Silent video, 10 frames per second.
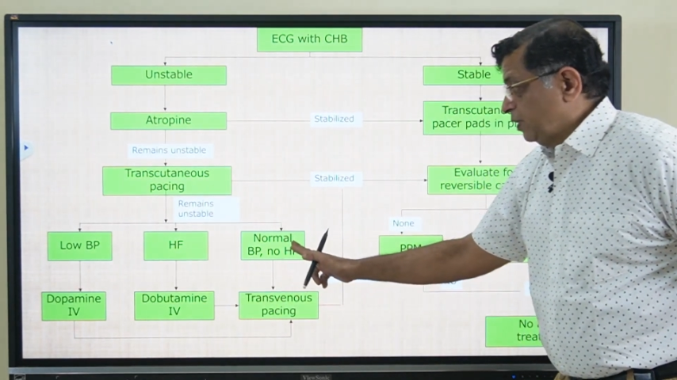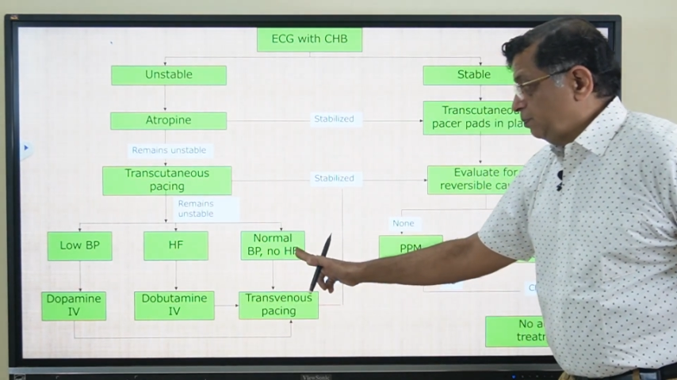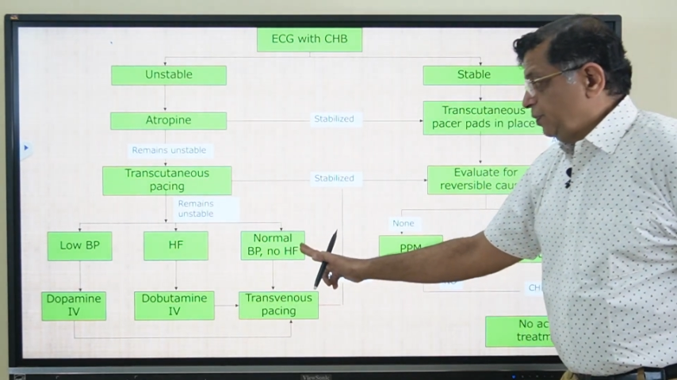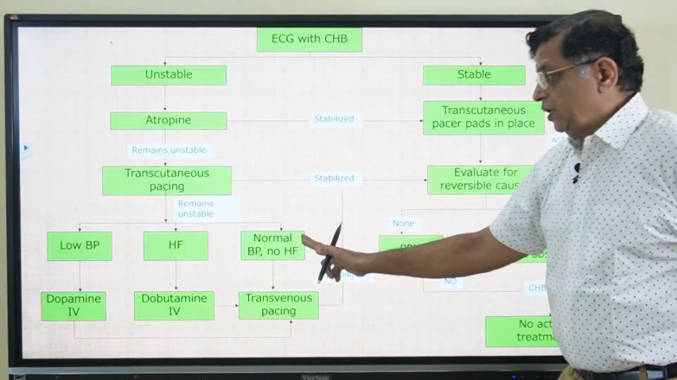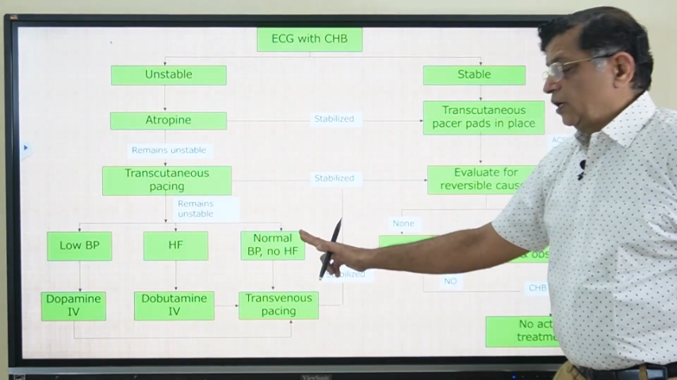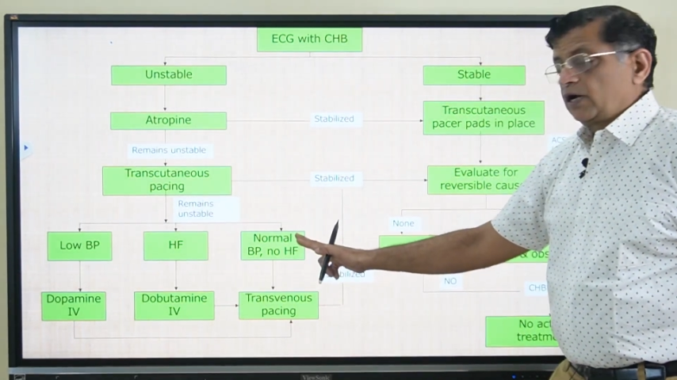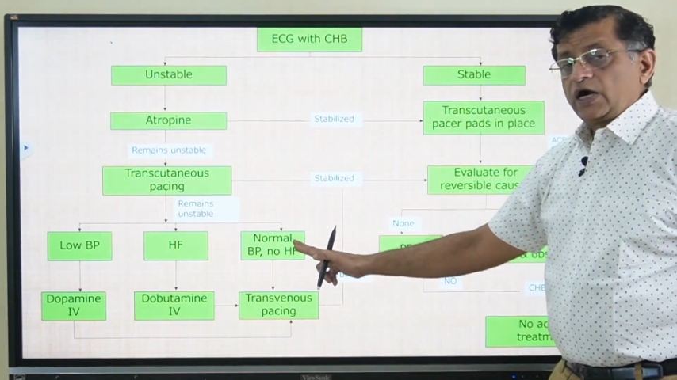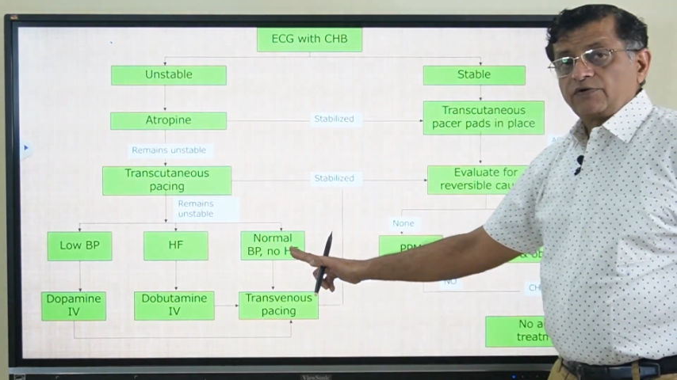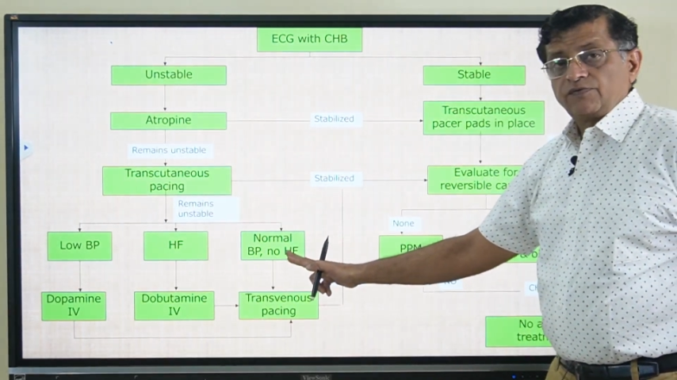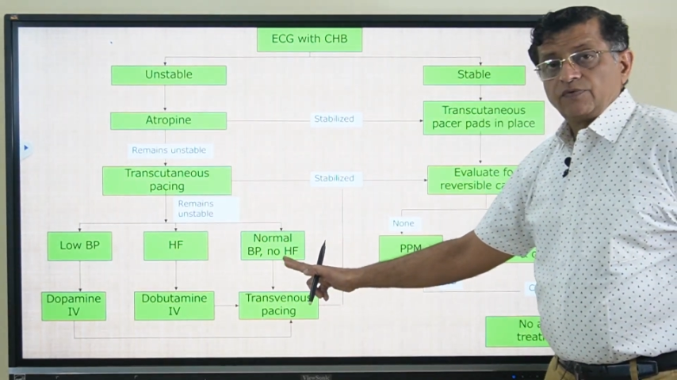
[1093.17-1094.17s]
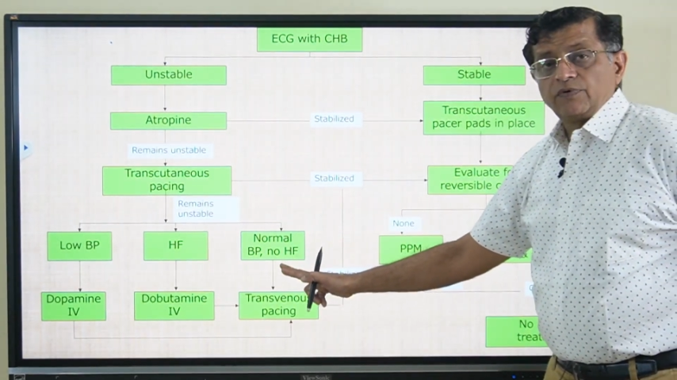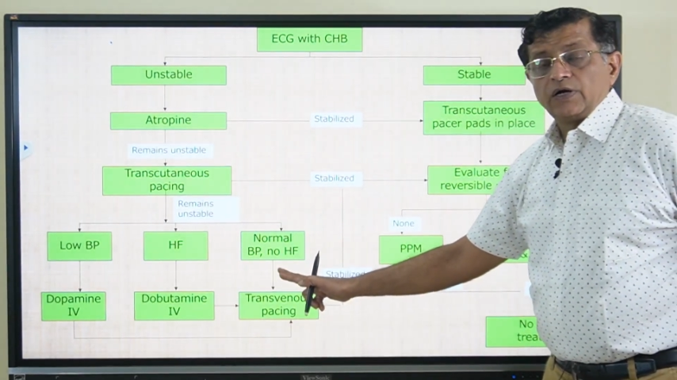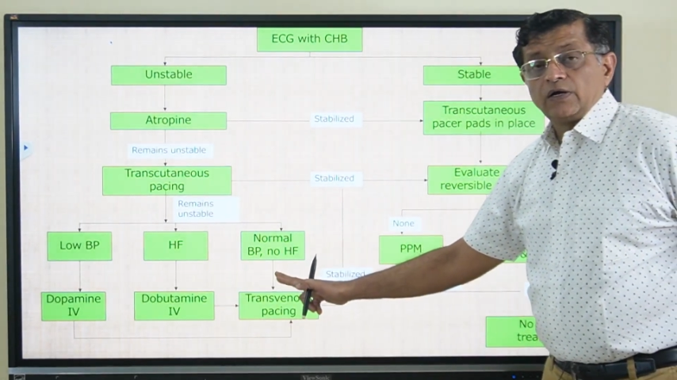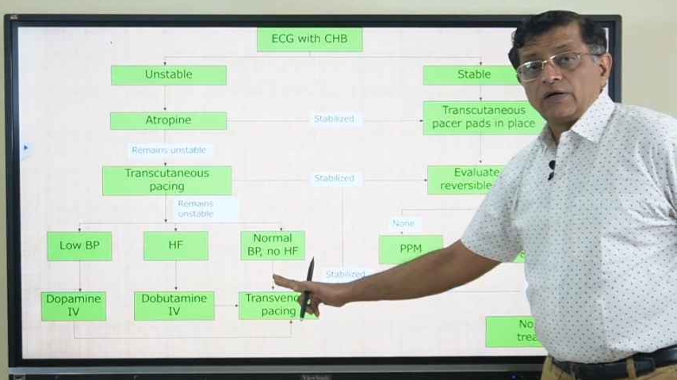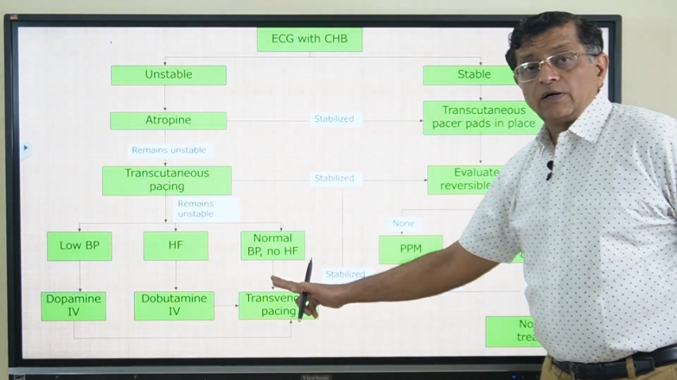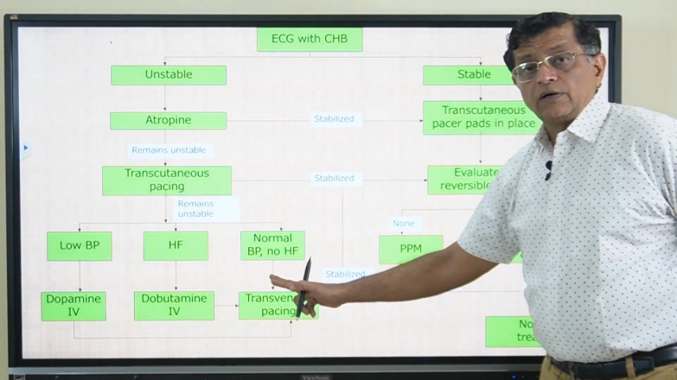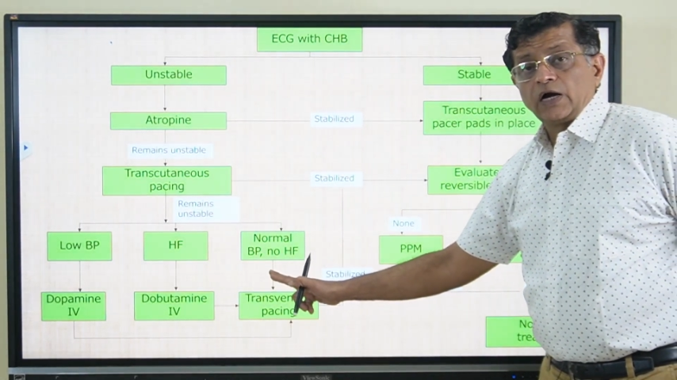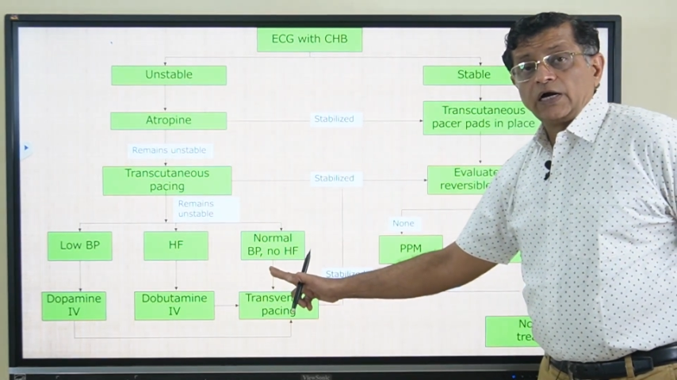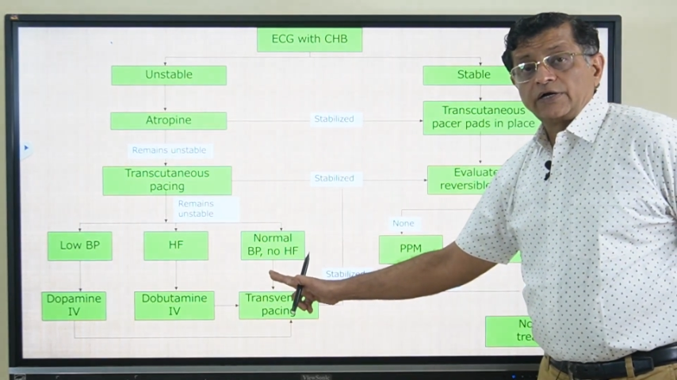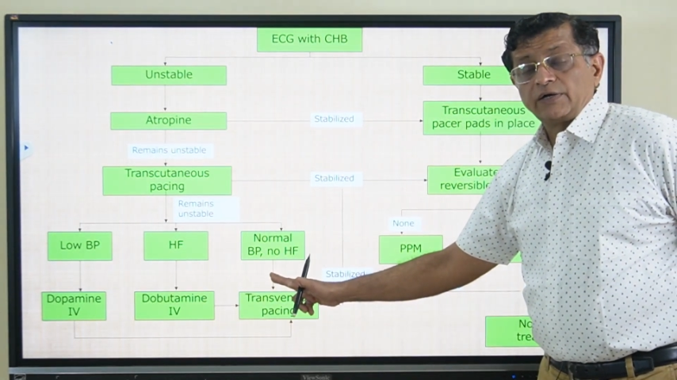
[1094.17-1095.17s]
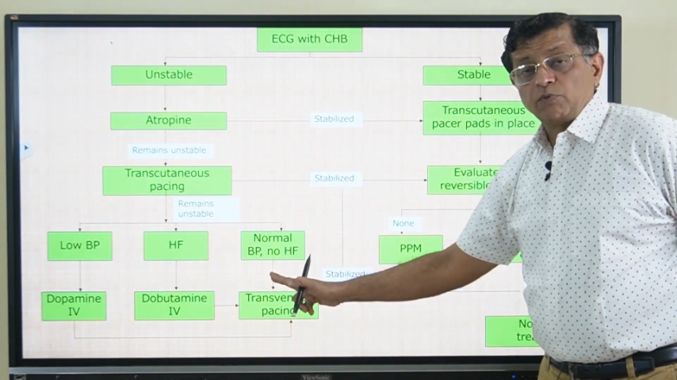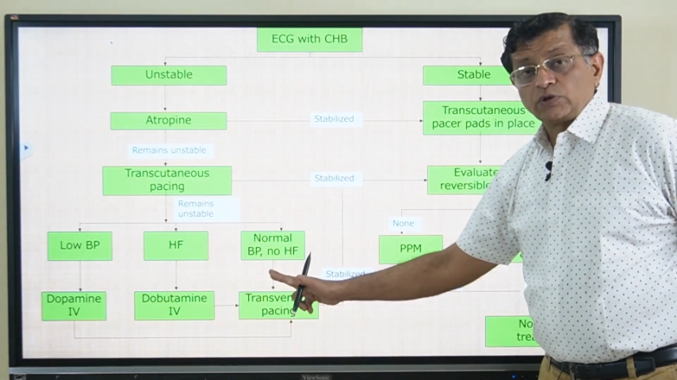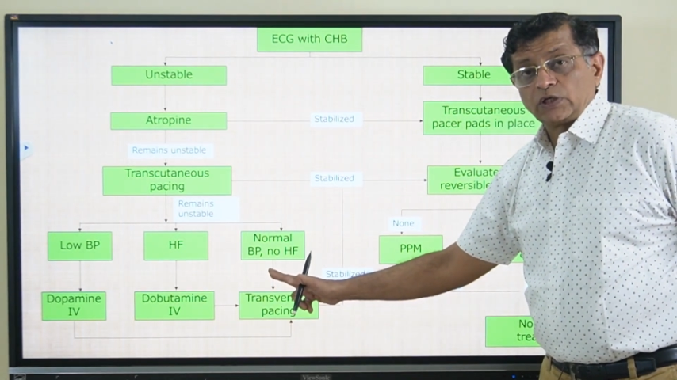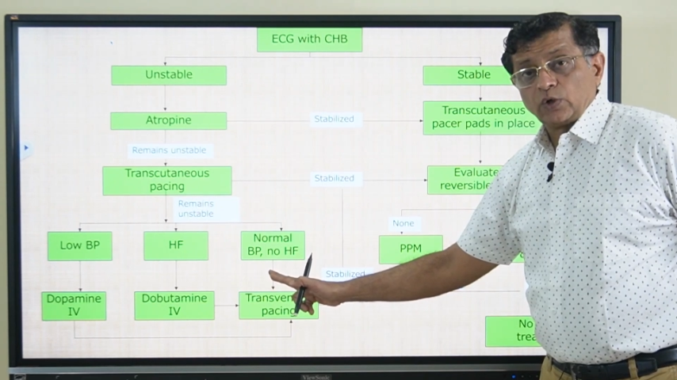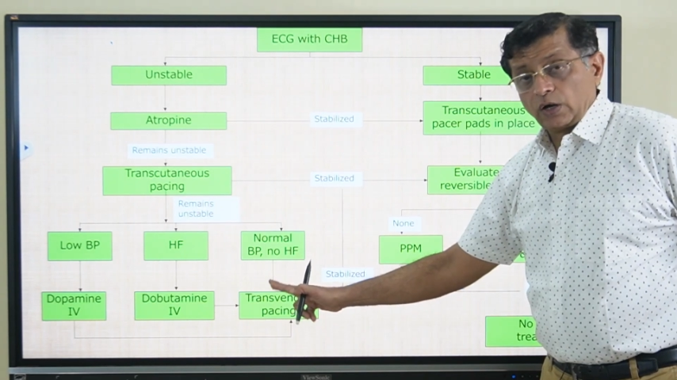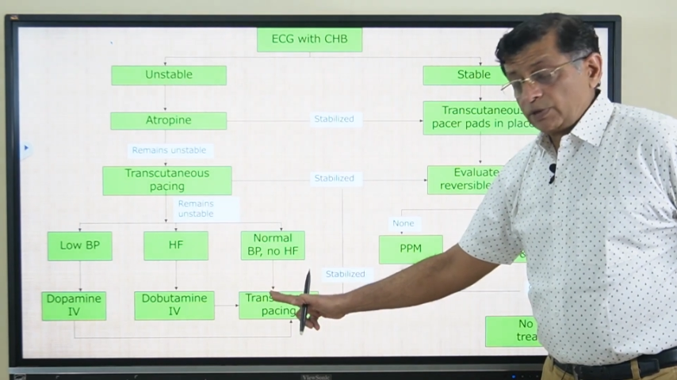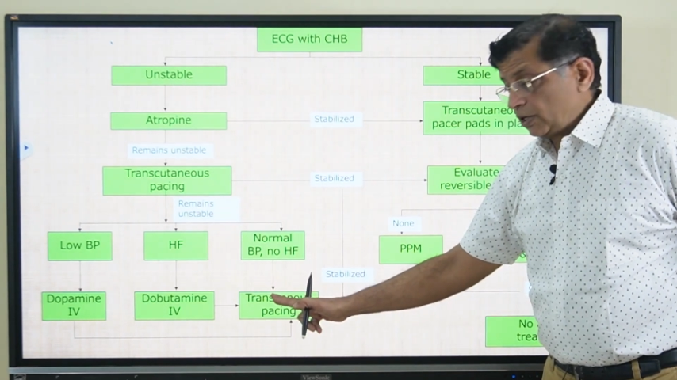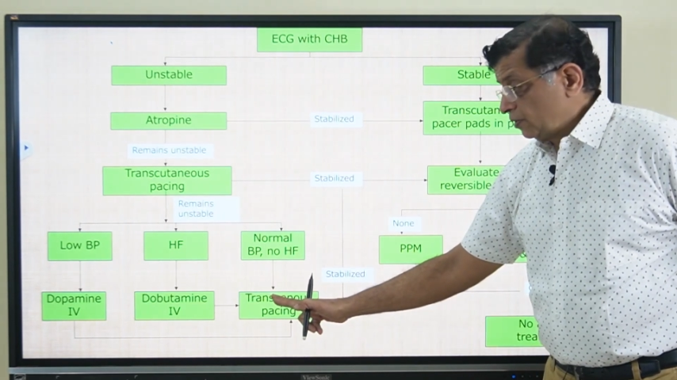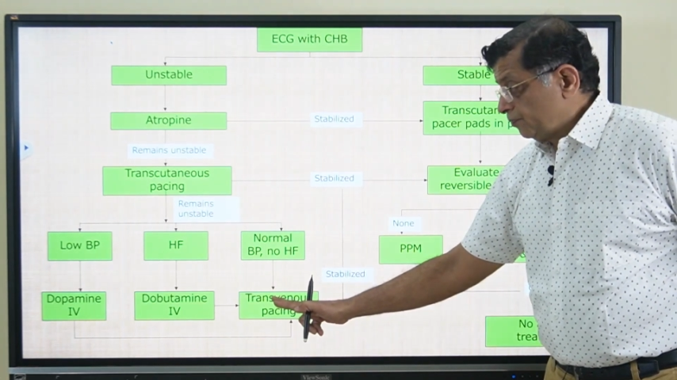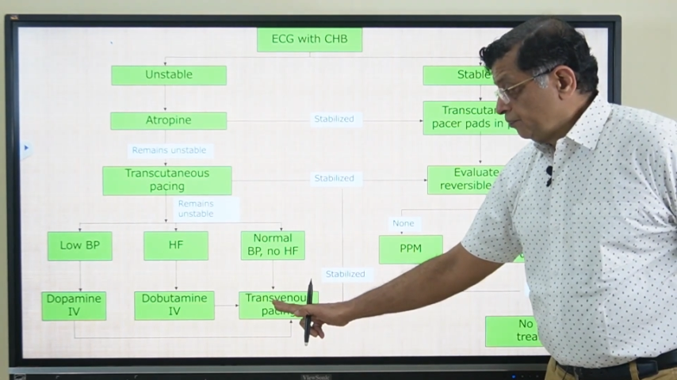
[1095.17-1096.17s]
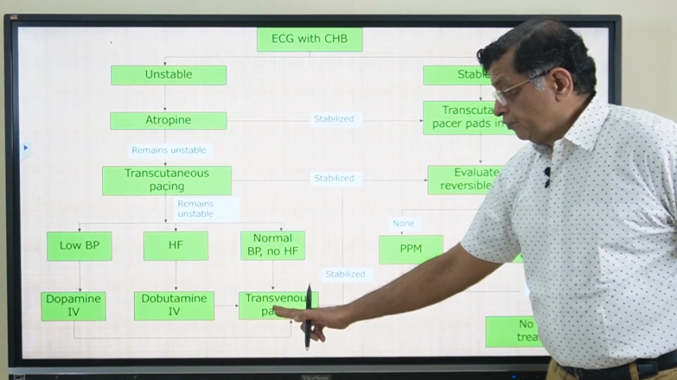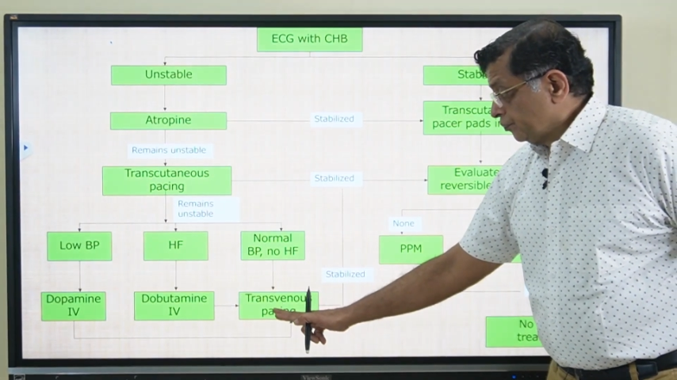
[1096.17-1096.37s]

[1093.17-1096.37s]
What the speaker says: BP and heart rate both are normal,